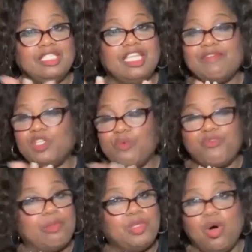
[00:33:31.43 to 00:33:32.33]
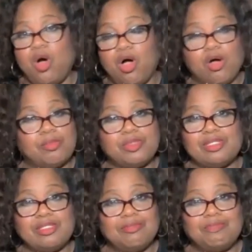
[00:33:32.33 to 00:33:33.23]
Deliver you from your
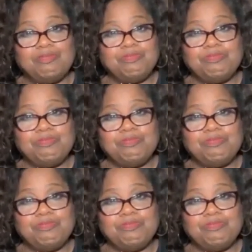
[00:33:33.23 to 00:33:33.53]
harms.